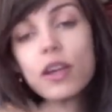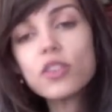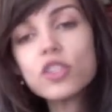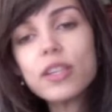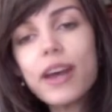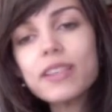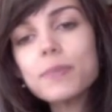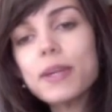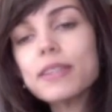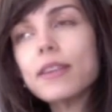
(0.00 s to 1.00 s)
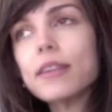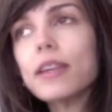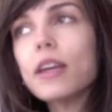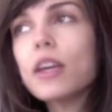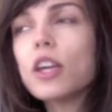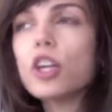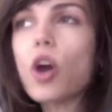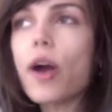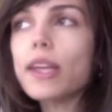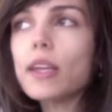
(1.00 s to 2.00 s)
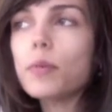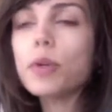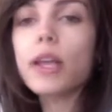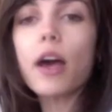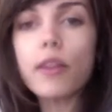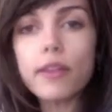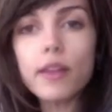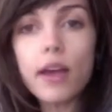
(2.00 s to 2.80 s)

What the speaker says: she asked basically, I eat pretty healthy.